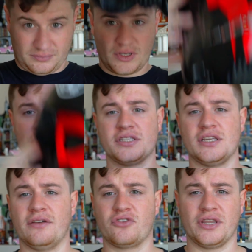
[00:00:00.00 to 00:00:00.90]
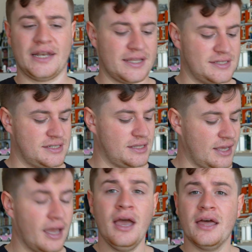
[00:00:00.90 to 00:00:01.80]
As you can see, I've got the lenses in
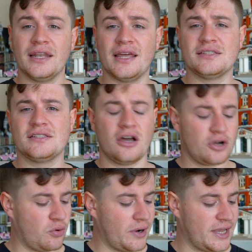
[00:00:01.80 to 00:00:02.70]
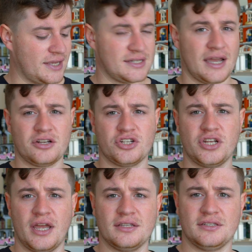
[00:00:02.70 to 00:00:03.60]
there. The lenses aren't quite attached
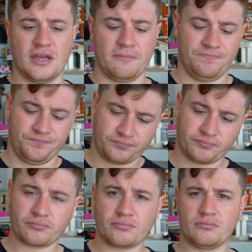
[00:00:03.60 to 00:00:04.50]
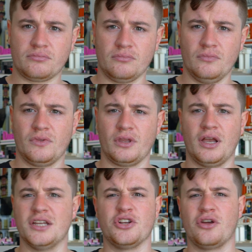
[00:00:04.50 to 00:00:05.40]
yet.
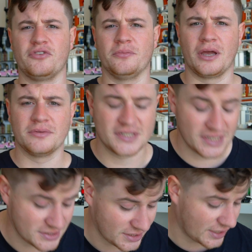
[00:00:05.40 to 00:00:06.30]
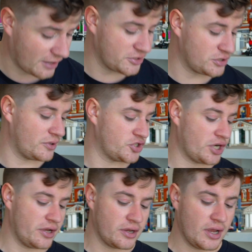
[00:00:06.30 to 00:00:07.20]
I don't know if you'll be able to see inside the helmet, so I won't
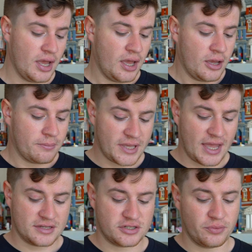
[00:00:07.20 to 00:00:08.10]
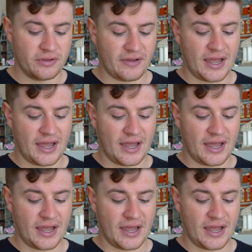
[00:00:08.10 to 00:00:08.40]
show you. But yeah, so we've